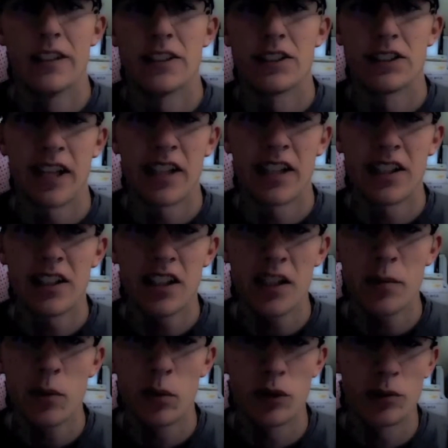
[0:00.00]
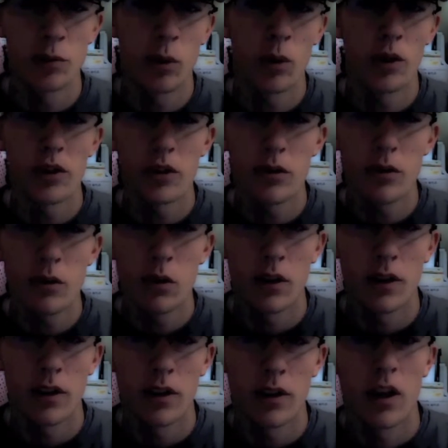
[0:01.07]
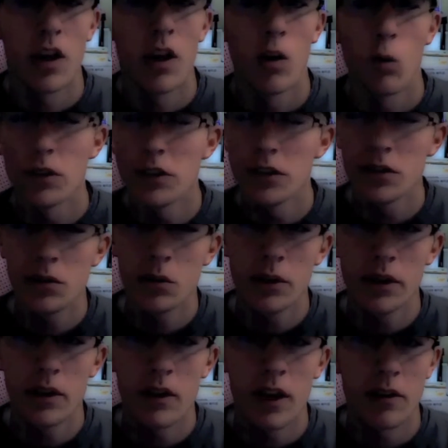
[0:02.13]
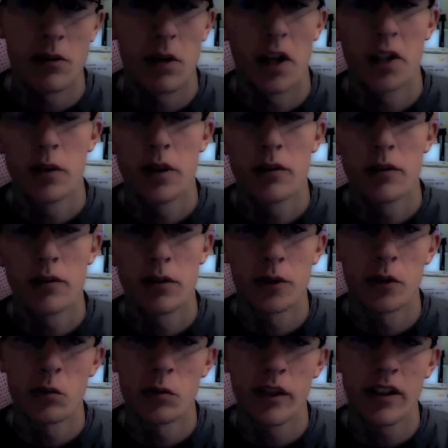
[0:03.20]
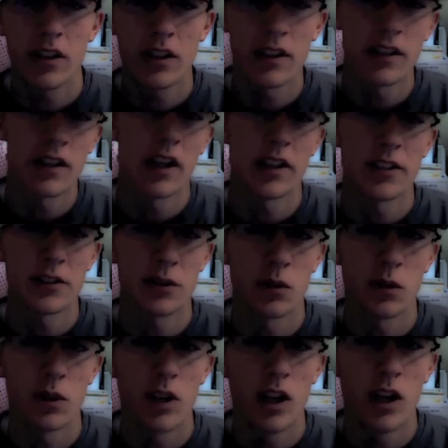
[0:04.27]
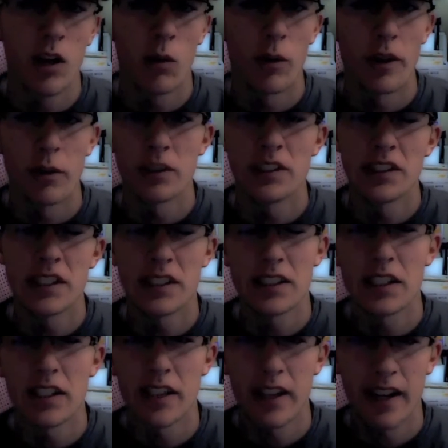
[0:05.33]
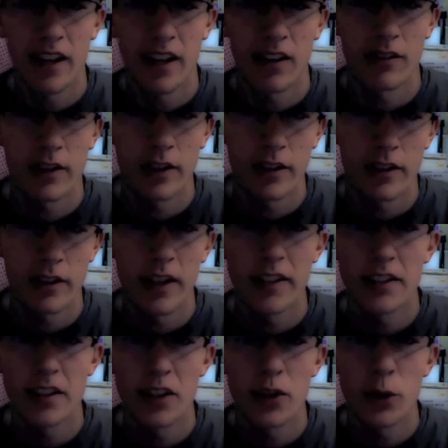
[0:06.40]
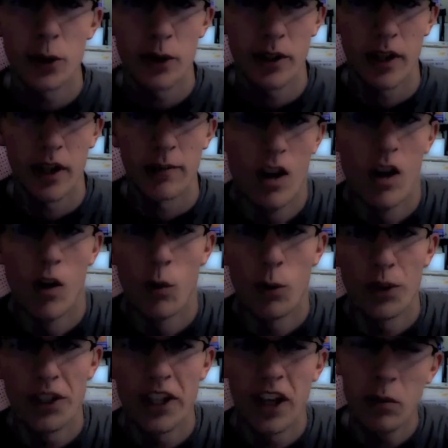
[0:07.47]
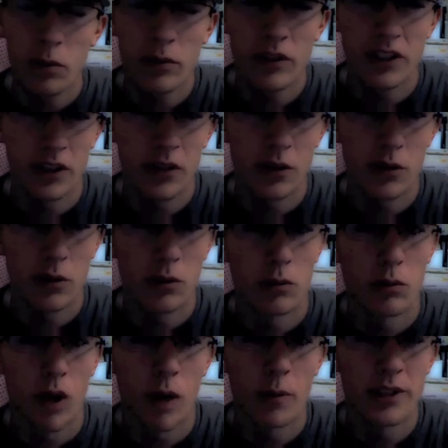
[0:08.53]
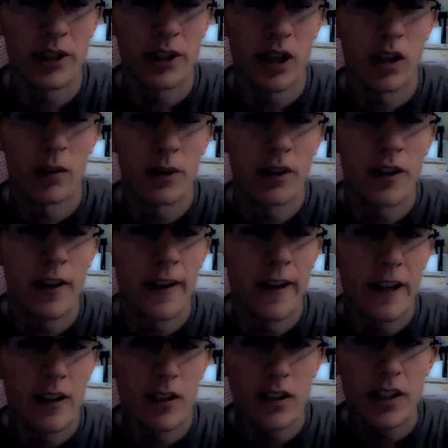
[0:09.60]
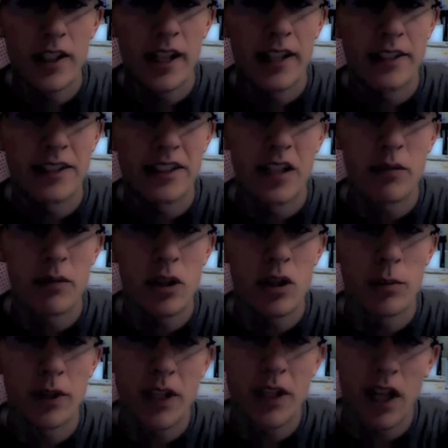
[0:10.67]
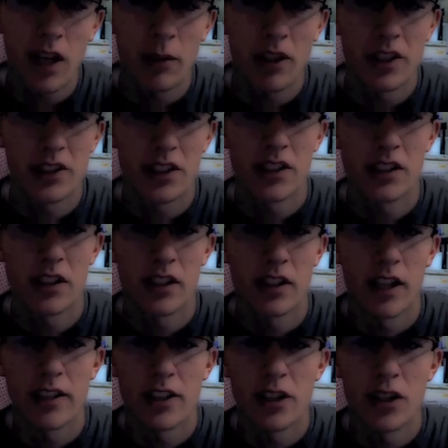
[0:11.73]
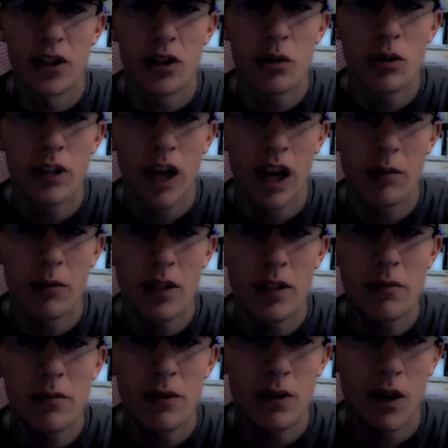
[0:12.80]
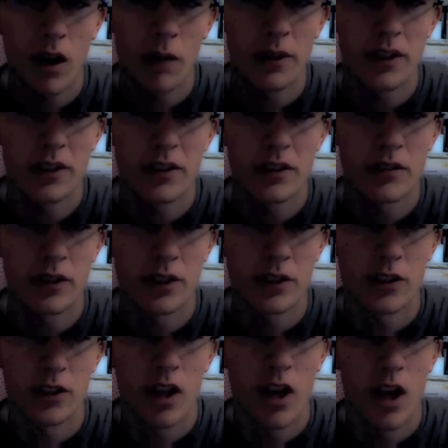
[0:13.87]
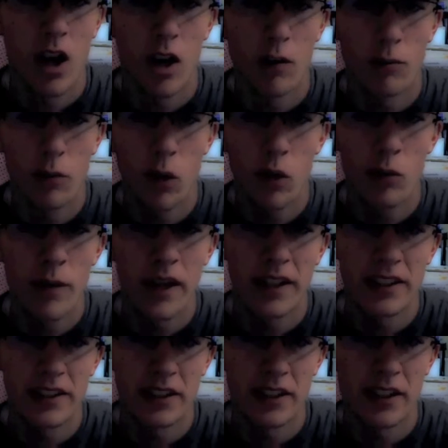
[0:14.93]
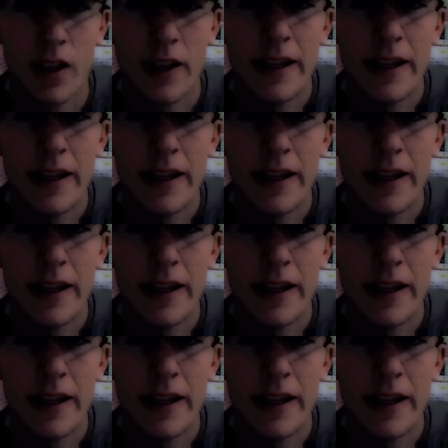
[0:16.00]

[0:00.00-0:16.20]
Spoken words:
Stanley Lieber was born in New York, went to school there, and graduated from DeWitt Clinton High School when he was 16 and a half in 1939. With the help of his uncle, Robbie Solomon, Lee that same year became an assistant at the new Timely Comics division of Pulp magazine.